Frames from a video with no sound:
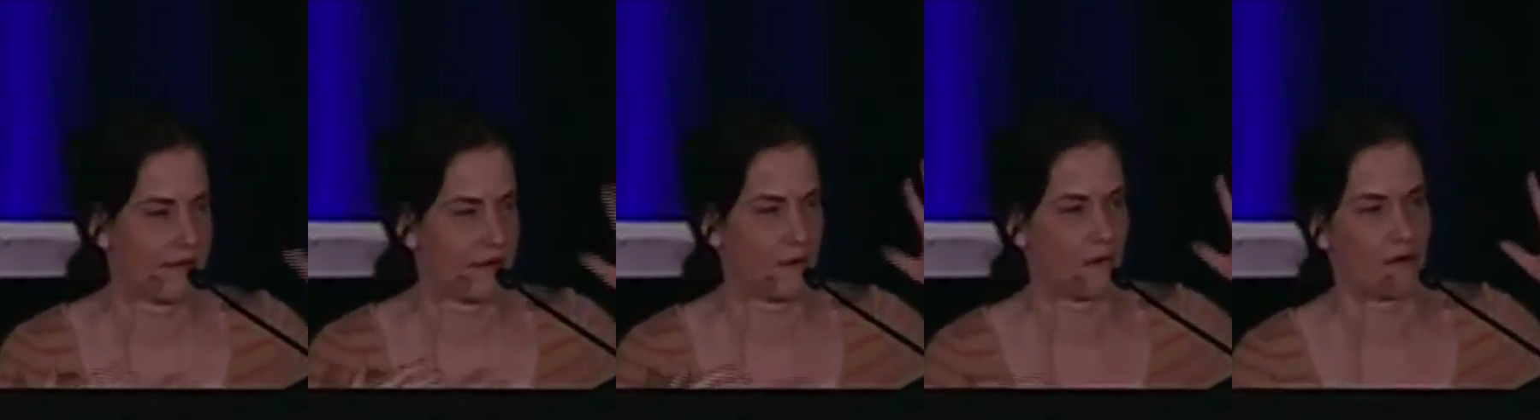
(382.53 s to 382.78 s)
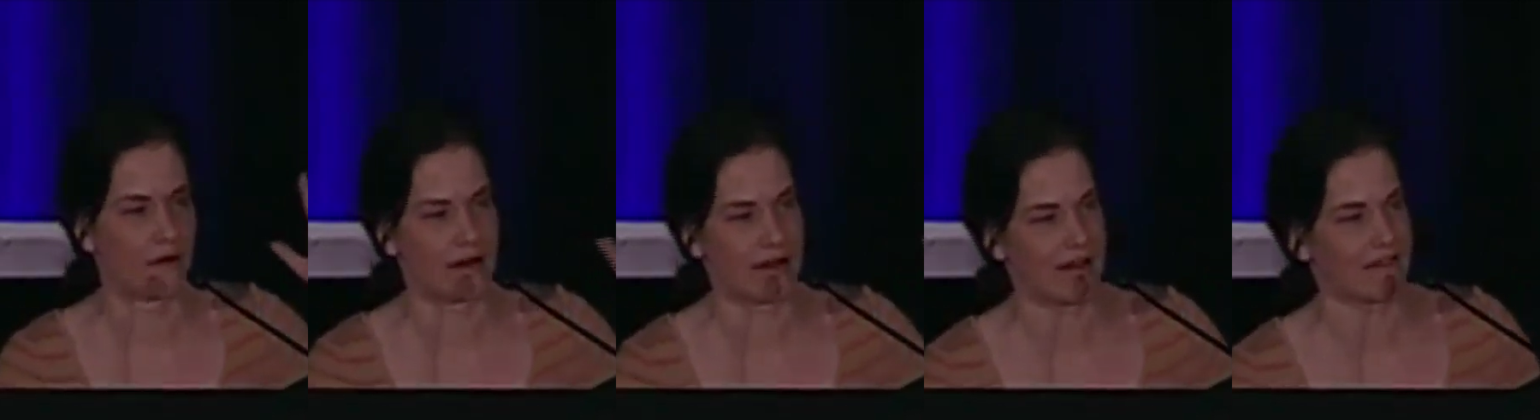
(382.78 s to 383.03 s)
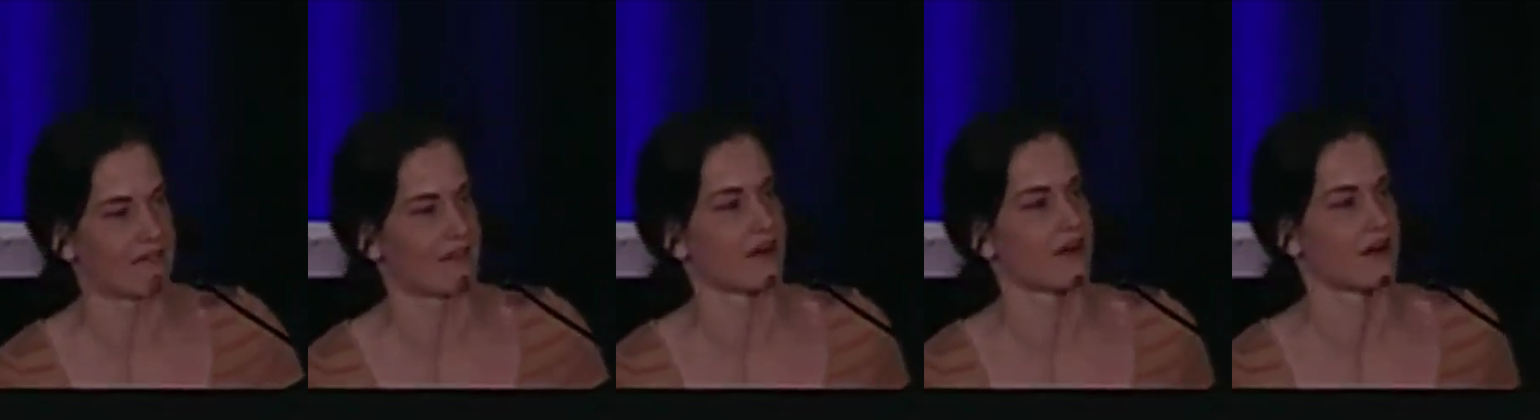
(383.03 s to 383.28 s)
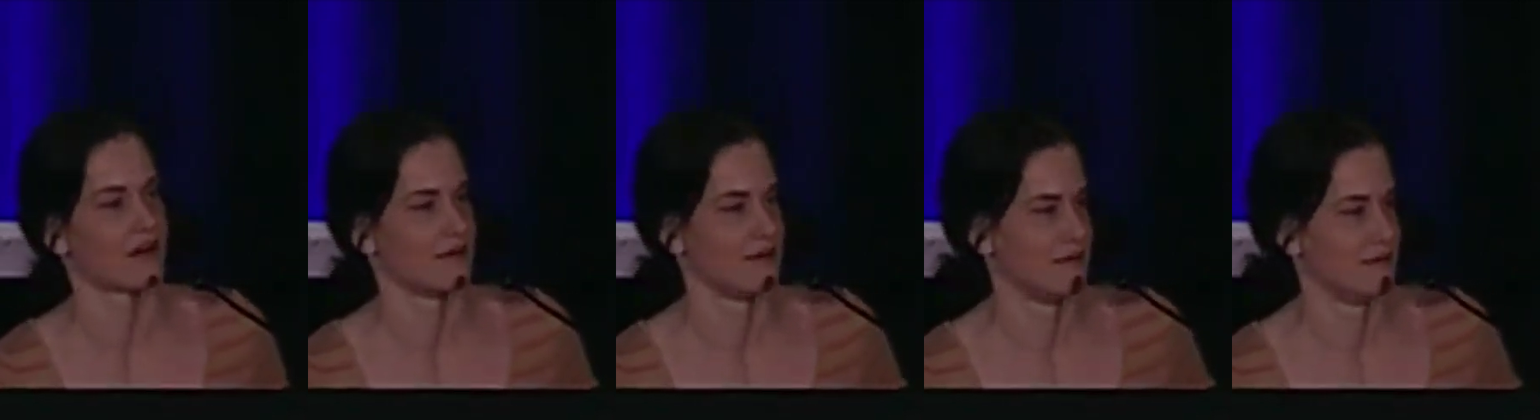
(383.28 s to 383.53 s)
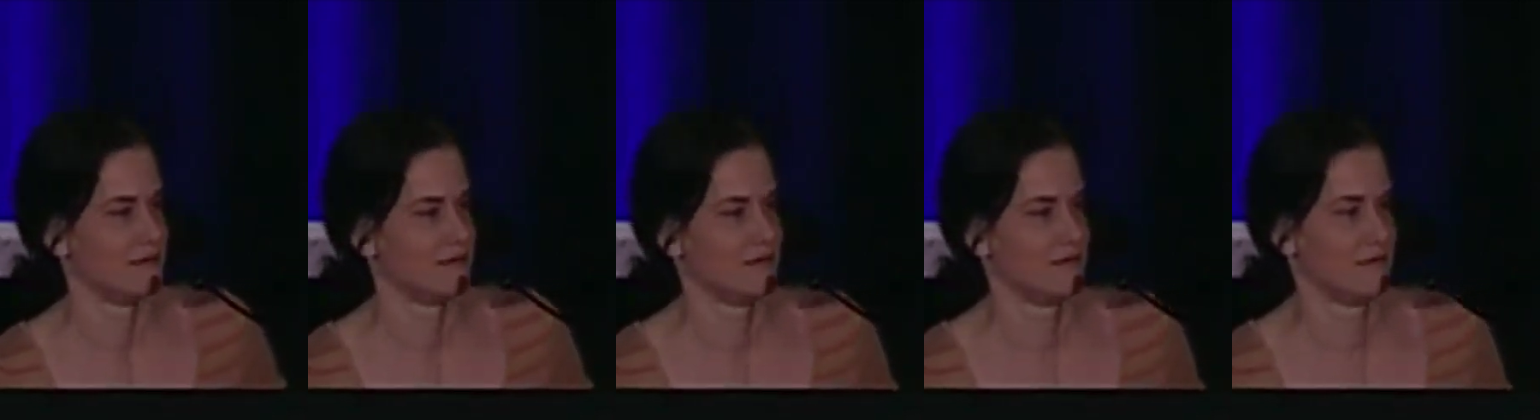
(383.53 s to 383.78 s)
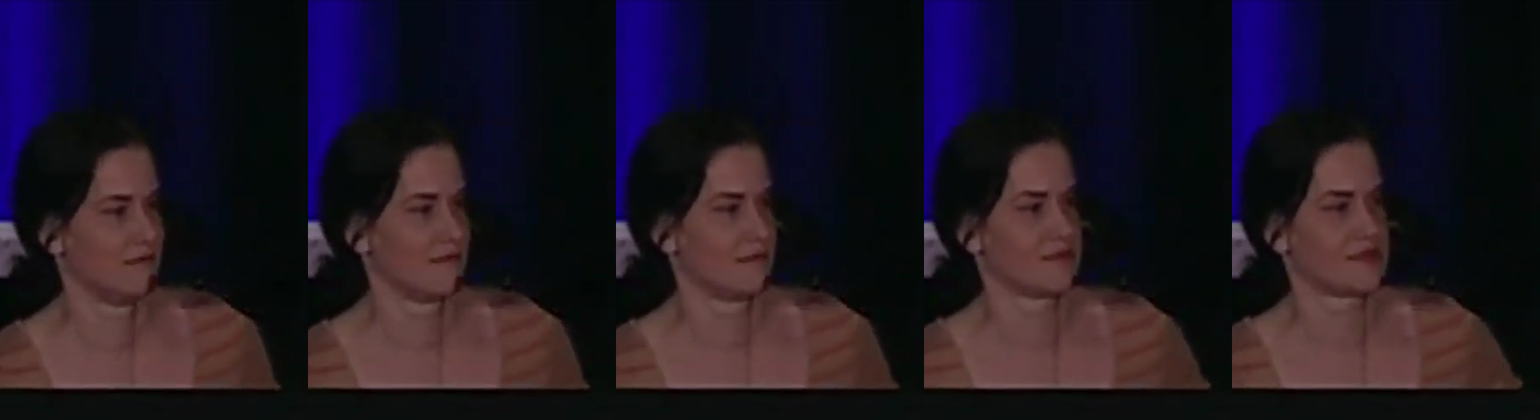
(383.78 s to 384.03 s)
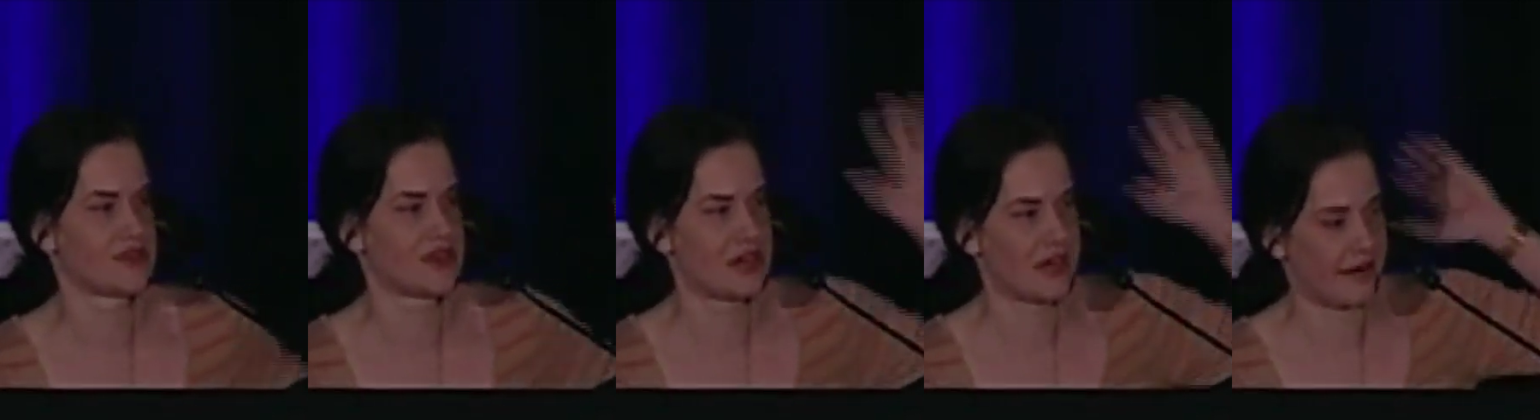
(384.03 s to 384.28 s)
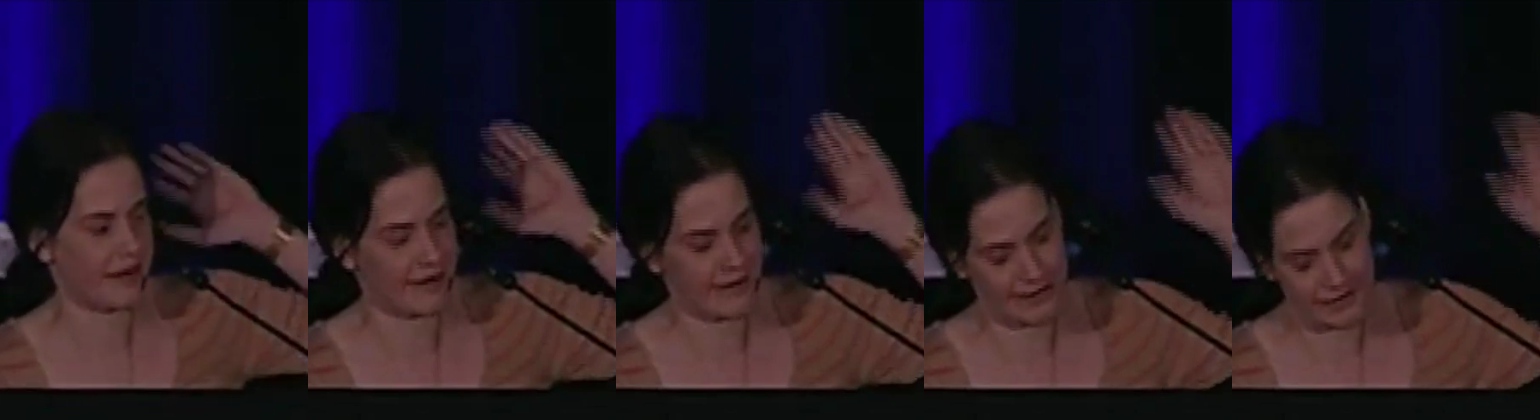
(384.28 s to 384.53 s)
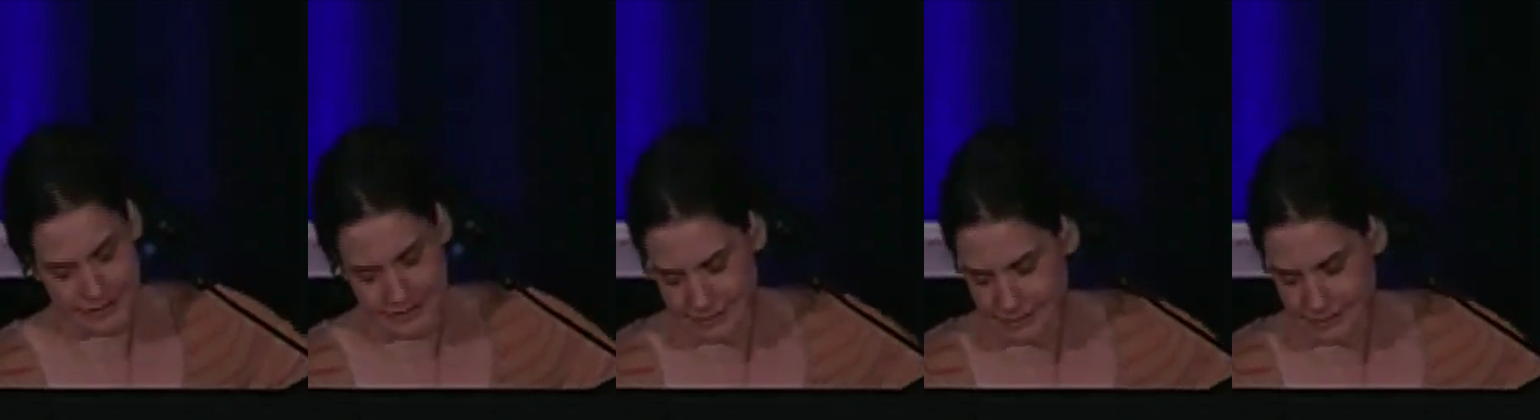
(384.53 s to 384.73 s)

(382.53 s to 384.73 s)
whatever chick.